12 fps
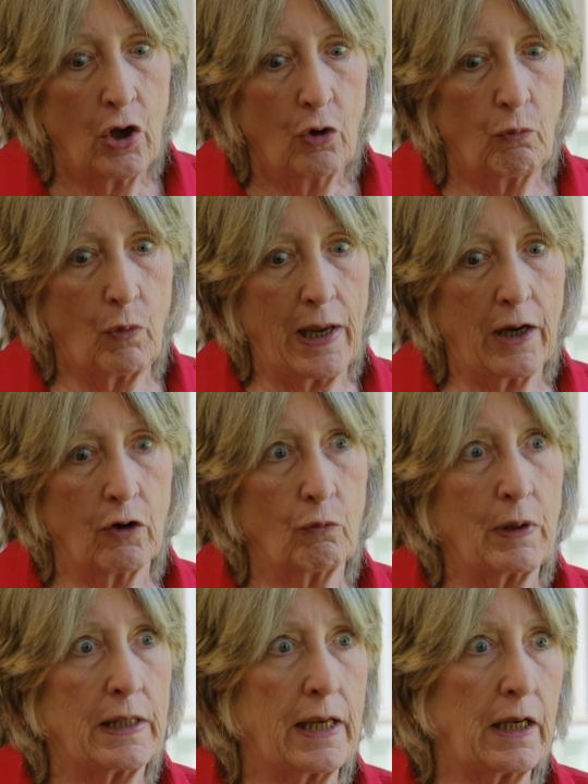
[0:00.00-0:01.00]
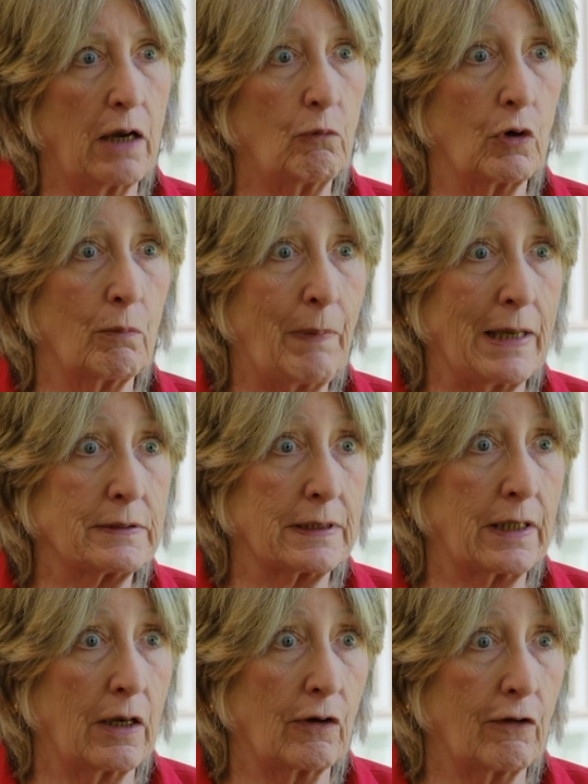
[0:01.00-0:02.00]
where when they were about to
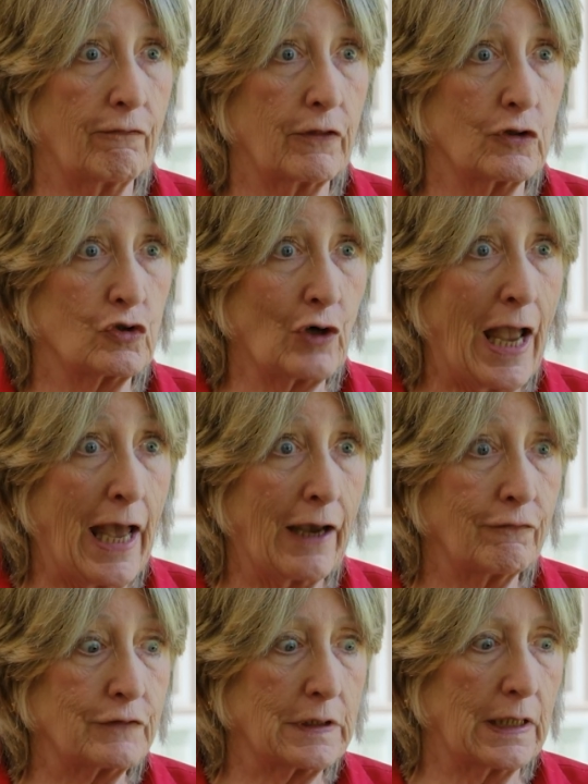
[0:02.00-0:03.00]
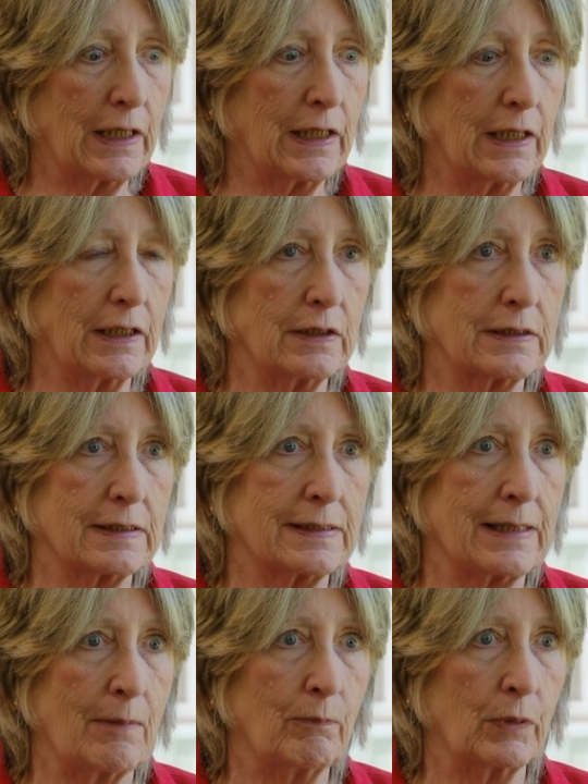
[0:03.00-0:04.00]
cut off the draft in
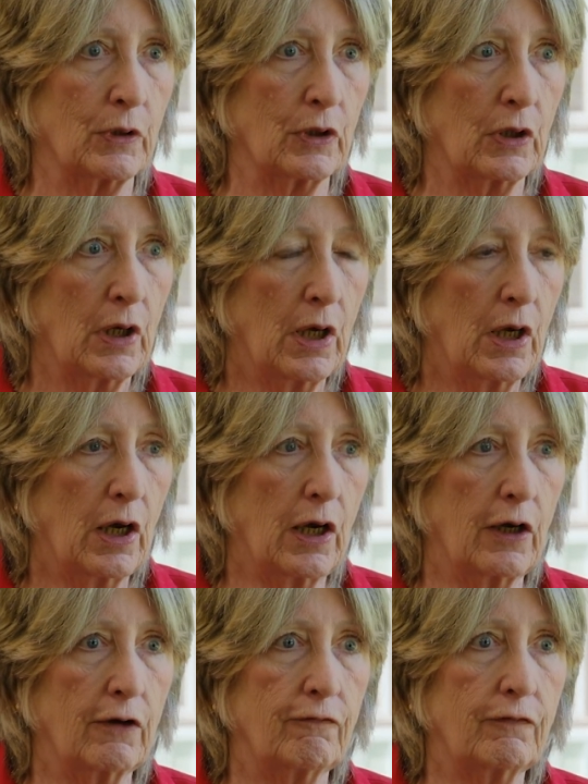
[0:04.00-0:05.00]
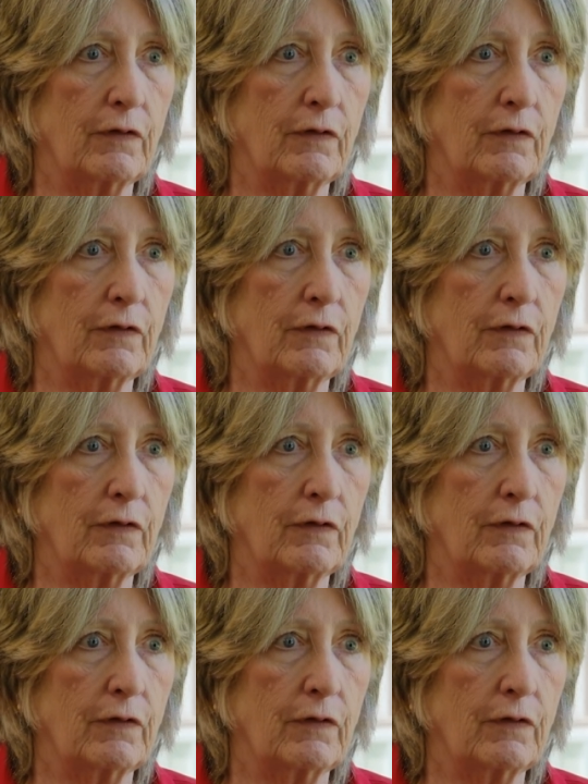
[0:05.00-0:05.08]
December of